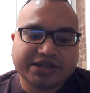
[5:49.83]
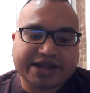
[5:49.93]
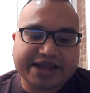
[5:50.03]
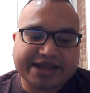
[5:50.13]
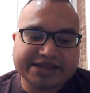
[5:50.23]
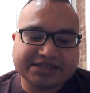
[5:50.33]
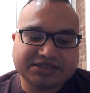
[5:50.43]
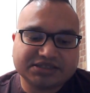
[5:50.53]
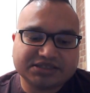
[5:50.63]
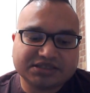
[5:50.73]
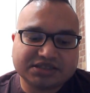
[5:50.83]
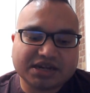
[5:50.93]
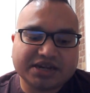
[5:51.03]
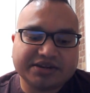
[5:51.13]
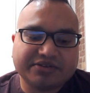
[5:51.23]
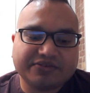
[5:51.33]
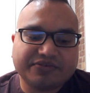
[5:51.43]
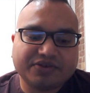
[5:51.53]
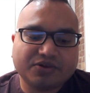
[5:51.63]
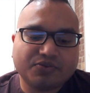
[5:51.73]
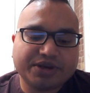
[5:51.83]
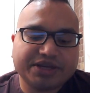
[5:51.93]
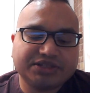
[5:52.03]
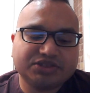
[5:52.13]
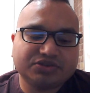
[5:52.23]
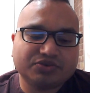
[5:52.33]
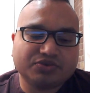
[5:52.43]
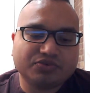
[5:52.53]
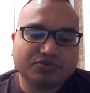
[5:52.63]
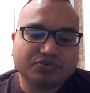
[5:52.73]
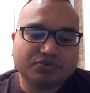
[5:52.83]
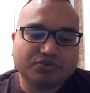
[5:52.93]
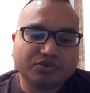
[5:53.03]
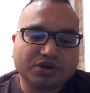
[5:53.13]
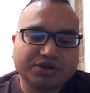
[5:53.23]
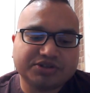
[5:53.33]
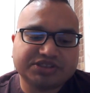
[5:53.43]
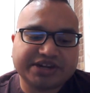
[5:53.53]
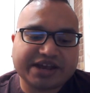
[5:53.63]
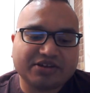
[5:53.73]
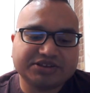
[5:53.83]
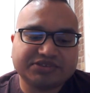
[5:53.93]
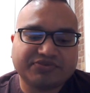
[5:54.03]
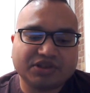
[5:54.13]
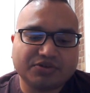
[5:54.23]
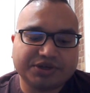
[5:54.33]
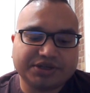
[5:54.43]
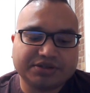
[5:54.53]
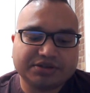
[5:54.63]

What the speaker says: as kind of a way to understand how it's flowing,